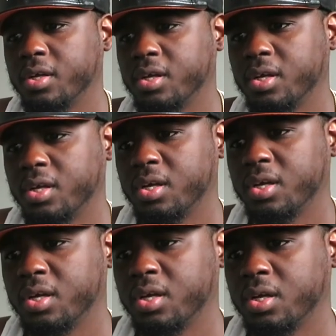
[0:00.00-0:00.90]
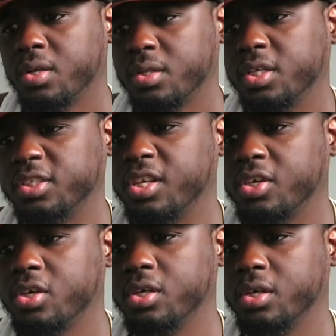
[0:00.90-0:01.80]
should be extremely
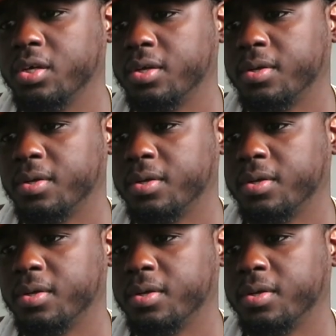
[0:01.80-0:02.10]
afraid.